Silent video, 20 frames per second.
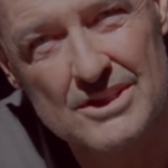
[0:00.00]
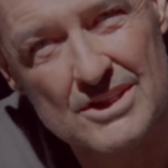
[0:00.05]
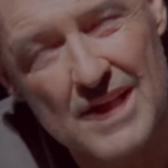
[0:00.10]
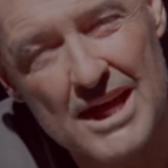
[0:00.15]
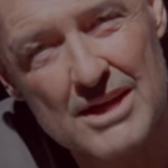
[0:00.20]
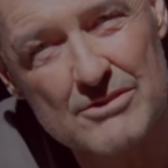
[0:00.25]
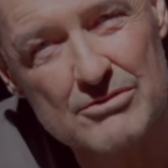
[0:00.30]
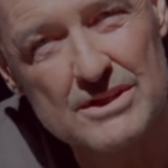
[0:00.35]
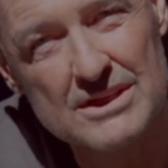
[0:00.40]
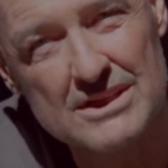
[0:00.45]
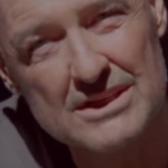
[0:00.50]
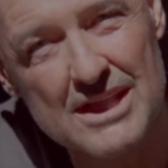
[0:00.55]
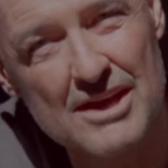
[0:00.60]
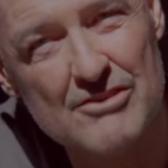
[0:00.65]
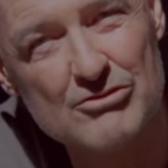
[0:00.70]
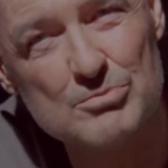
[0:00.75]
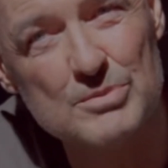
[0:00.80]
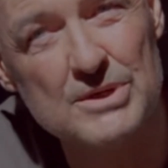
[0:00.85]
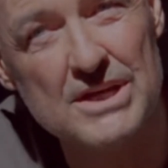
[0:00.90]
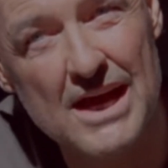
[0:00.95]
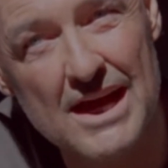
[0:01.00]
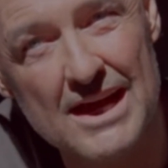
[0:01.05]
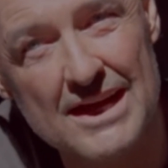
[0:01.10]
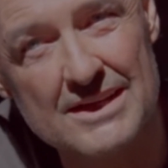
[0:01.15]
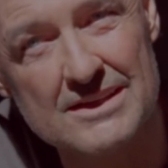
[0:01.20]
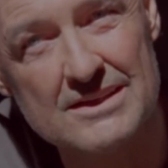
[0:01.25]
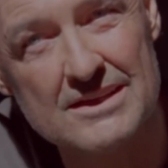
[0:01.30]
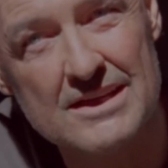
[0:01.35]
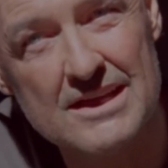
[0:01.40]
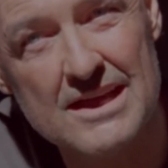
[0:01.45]
the life he left
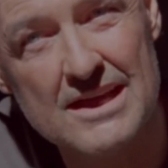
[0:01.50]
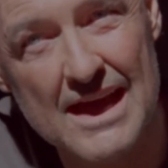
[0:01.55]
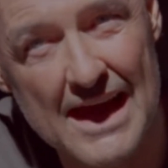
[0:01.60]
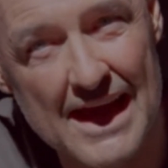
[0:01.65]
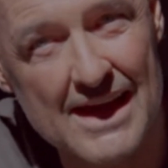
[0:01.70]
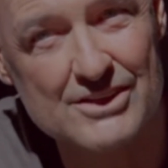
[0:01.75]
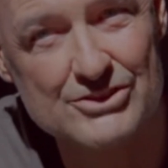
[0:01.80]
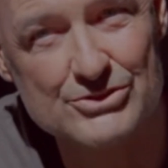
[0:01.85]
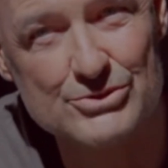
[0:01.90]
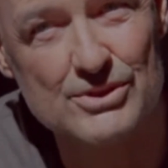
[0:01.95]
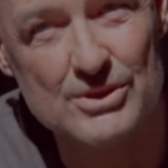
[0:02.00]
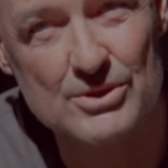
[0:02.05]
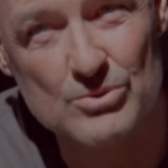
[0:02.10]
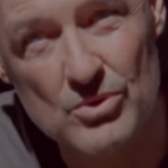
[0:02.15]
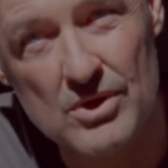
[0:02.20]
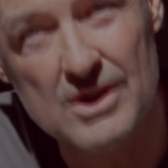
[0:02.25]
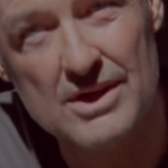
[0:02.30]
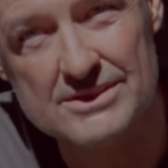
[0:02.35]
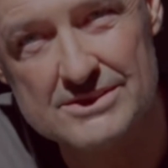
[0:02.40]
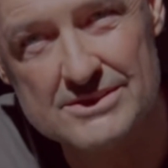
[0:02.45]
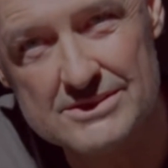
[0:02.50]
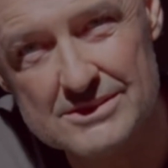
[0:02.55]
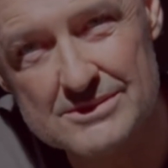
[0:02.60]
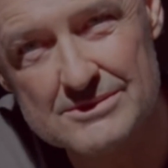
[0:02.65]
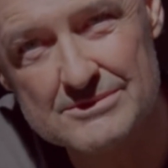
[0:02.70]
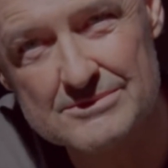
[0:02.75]
behind actually was.